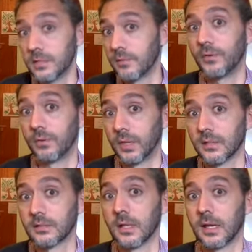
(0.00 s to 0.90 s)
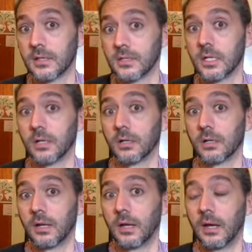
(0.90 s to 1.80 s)
a few things last year.
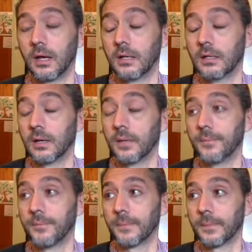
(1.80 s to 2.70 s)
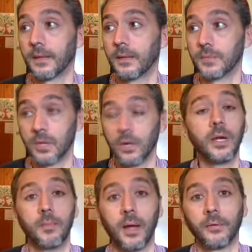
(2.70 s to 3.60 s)
And I'm
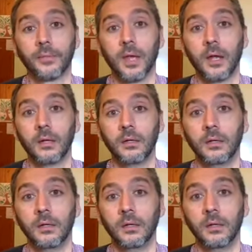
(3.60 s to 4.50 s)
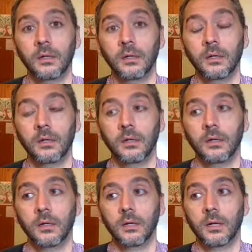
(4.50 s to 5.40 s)
sorry about that.
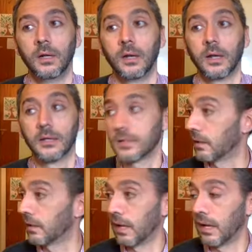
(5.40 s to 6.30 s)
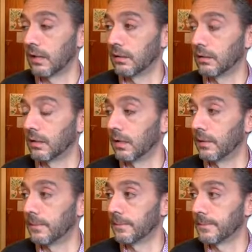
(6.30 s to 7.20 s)
And I say to God,
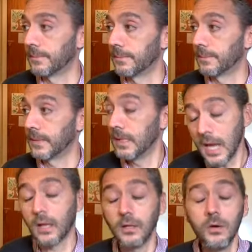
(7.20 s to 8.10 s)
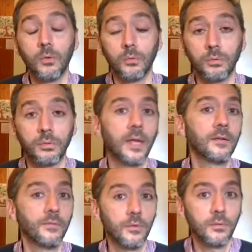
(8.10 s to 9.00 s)
yeah, no,
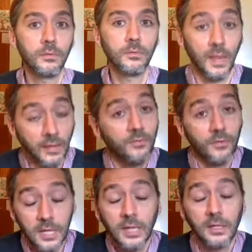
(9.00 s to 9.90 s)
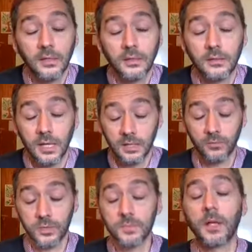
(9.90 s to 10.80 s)
thanks for
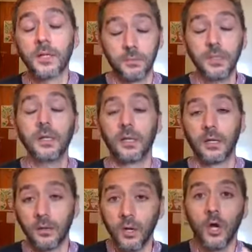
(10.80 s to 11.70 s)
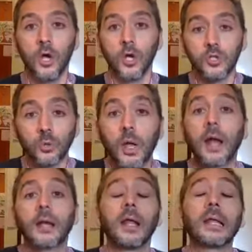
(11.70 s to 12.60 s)
taking responsibility. And so
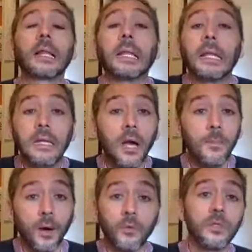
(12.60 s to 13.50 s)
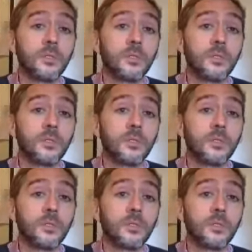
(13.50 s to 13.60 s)
God and I clean up our